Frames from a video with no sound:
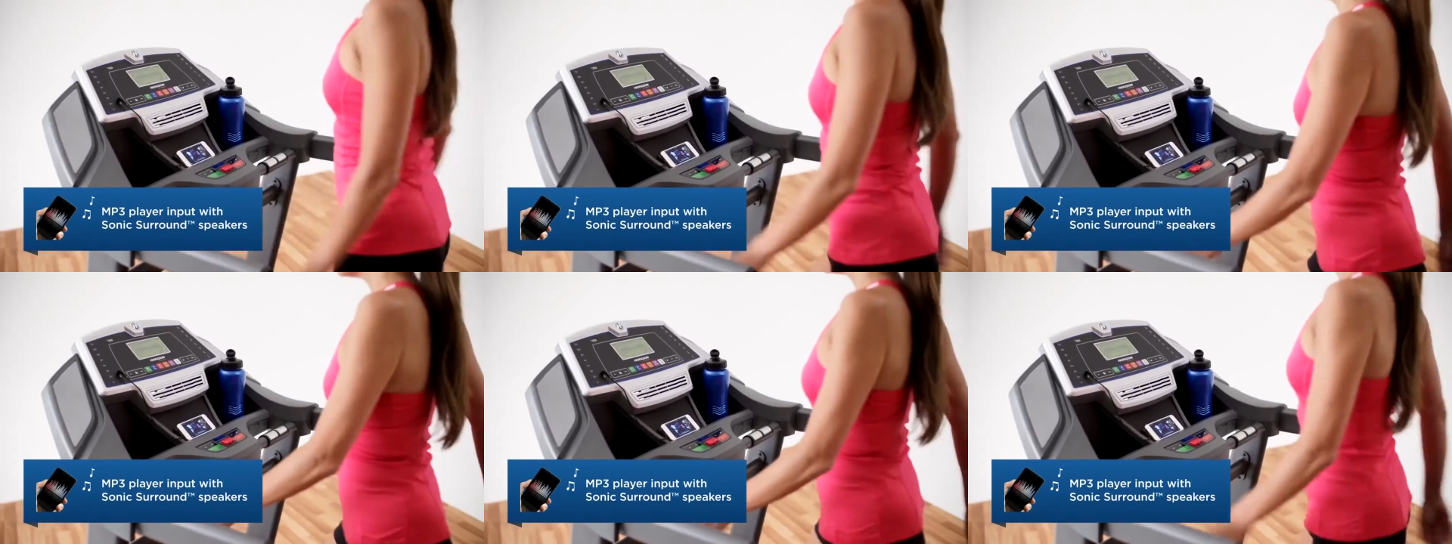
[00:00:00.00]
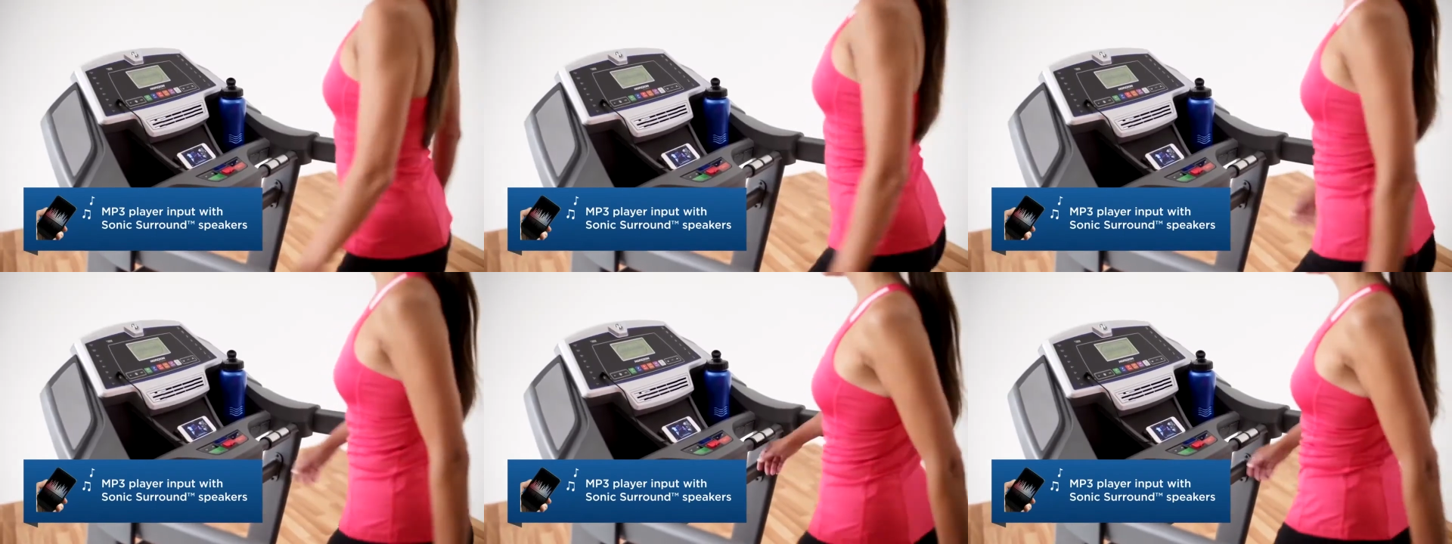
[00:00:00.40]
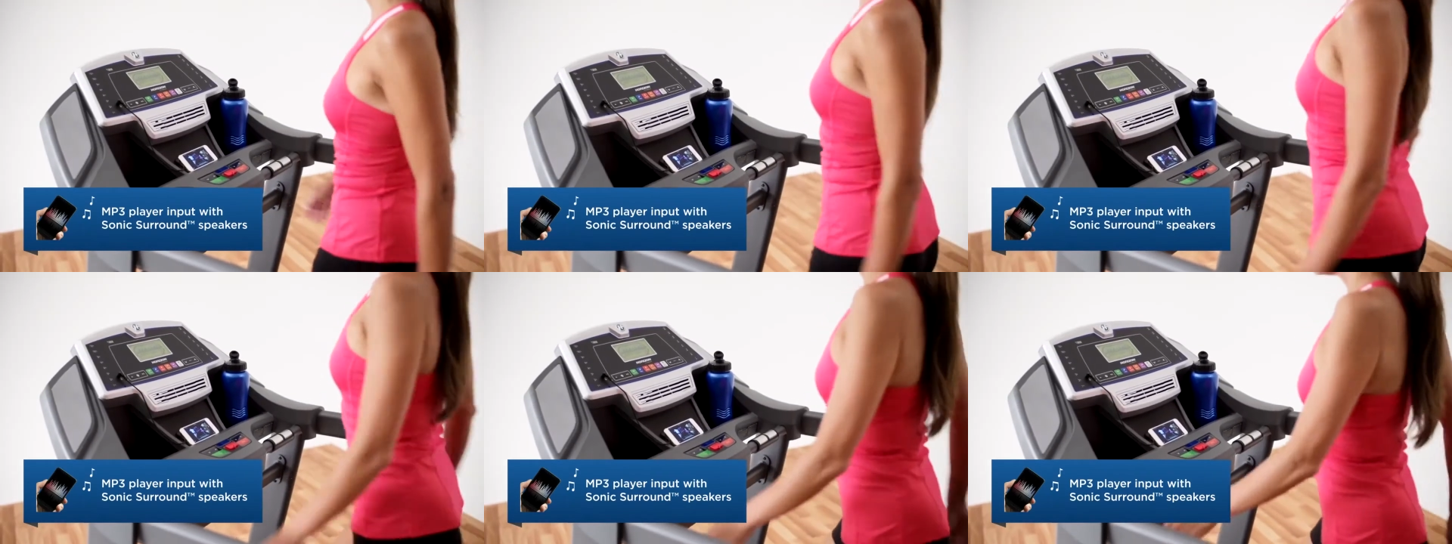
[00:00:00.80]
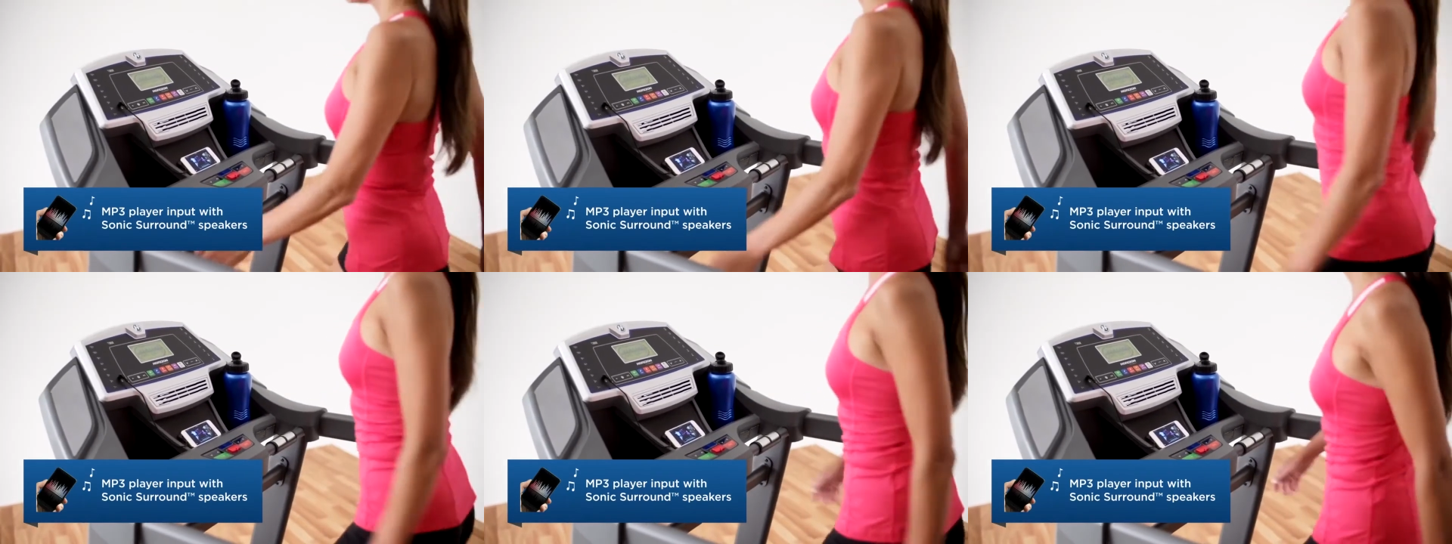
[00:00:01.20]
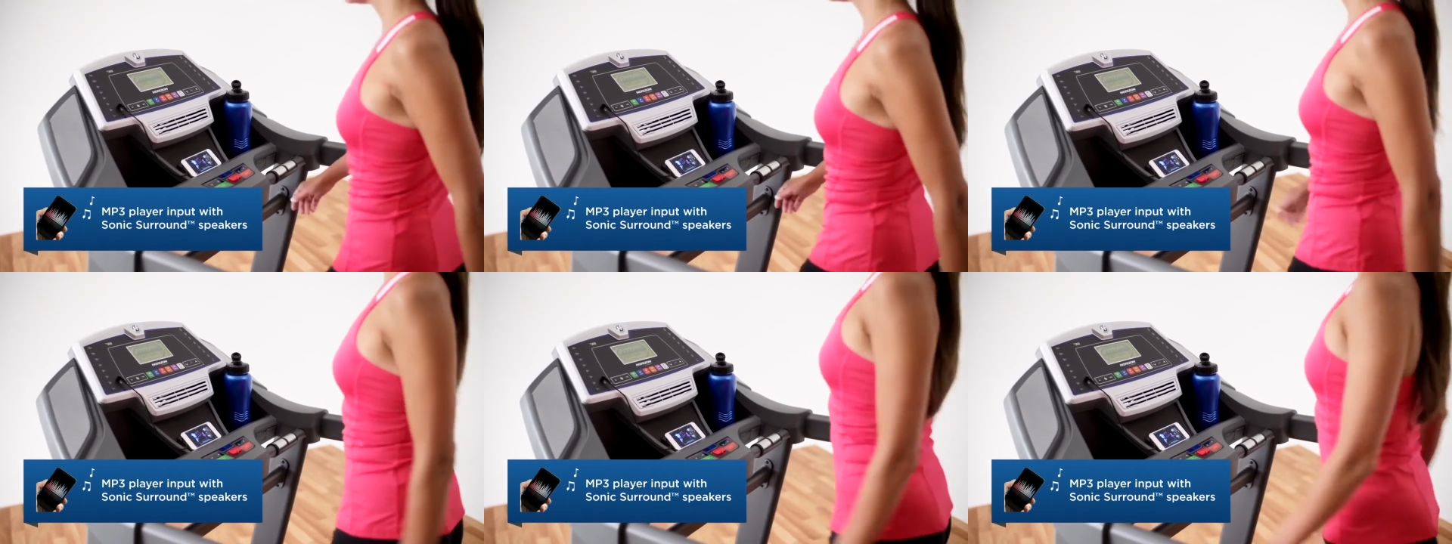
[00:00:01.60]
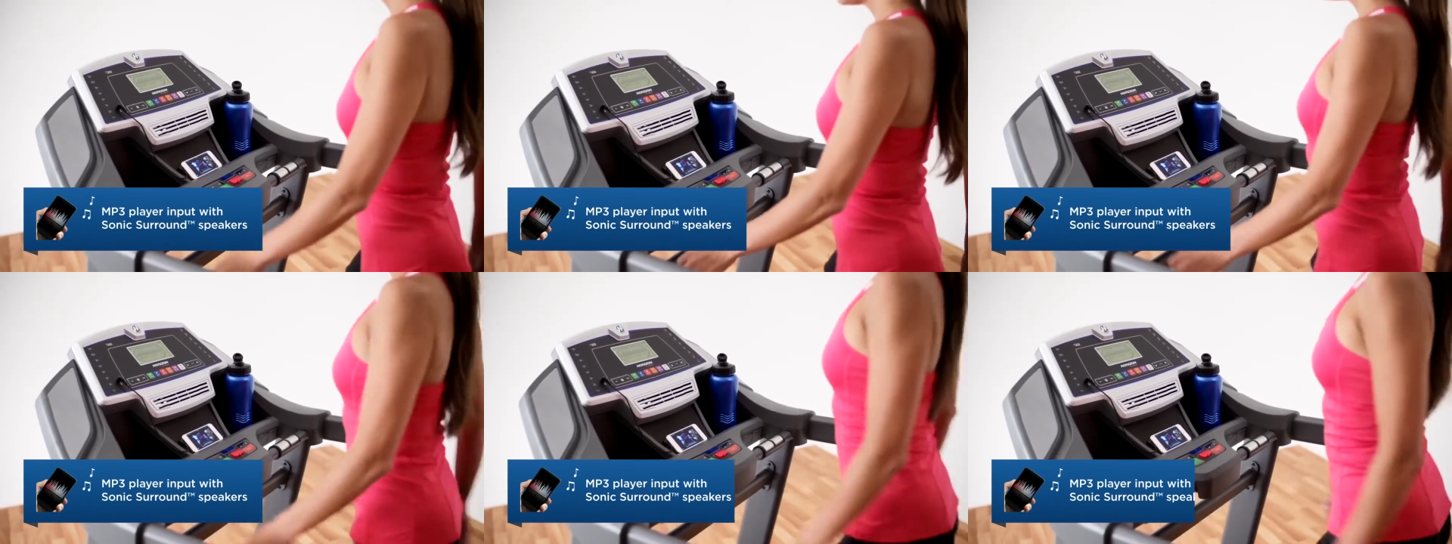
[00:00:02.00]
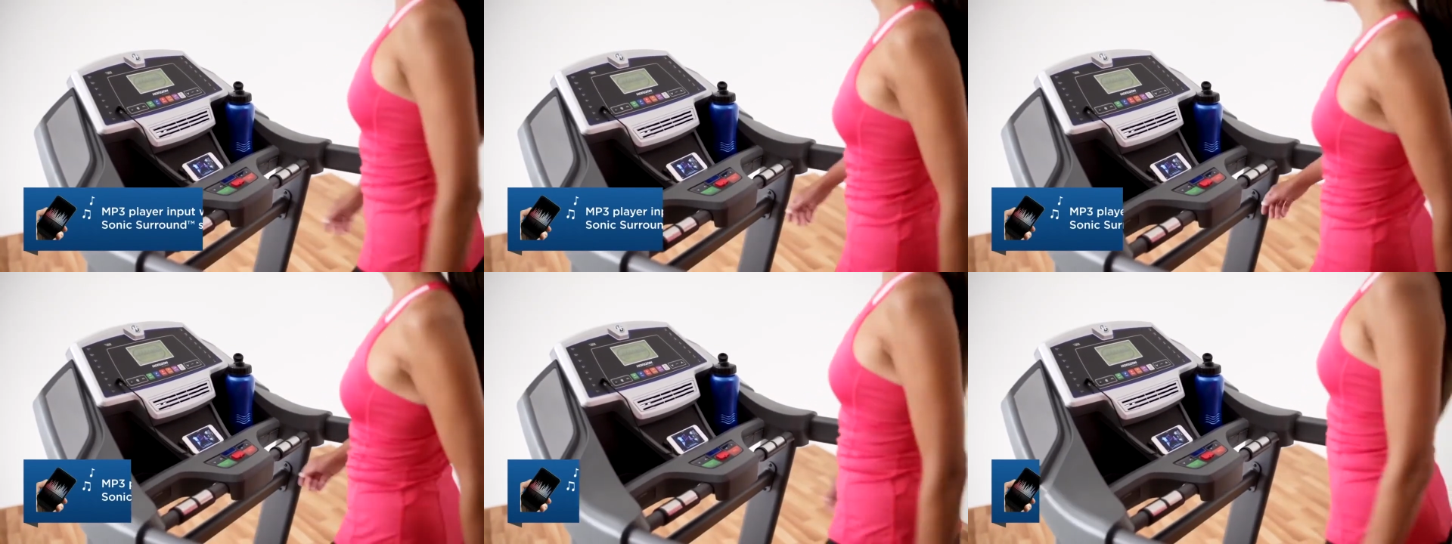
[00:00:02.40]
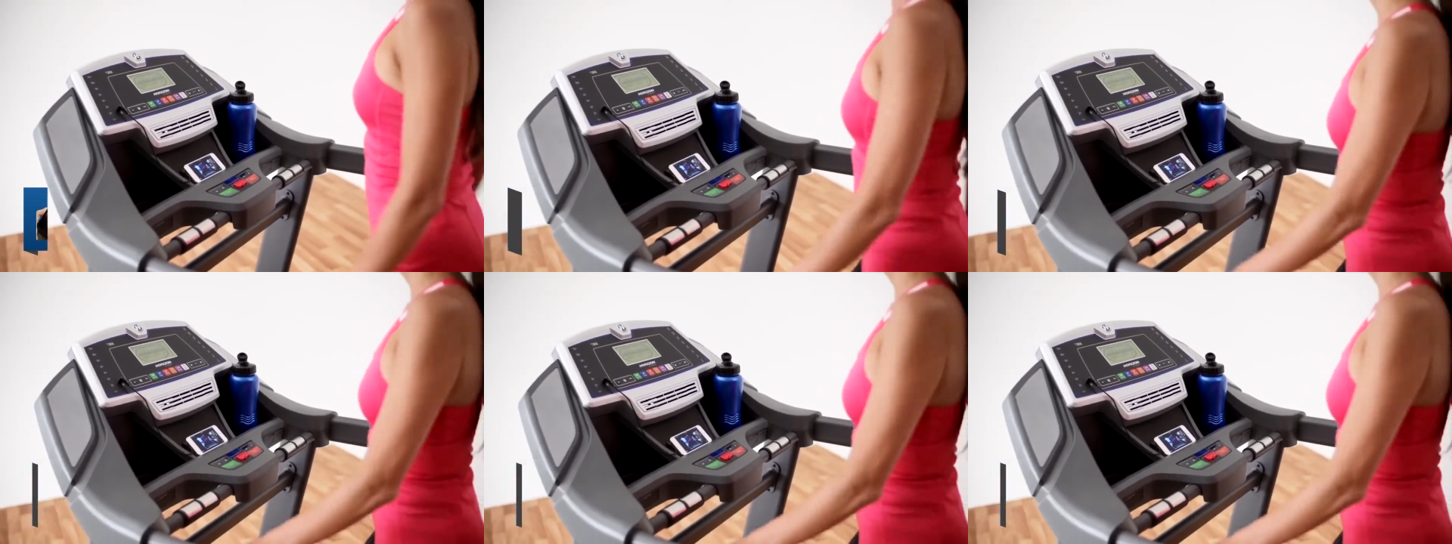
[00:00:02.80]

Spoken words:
(no speaker visible)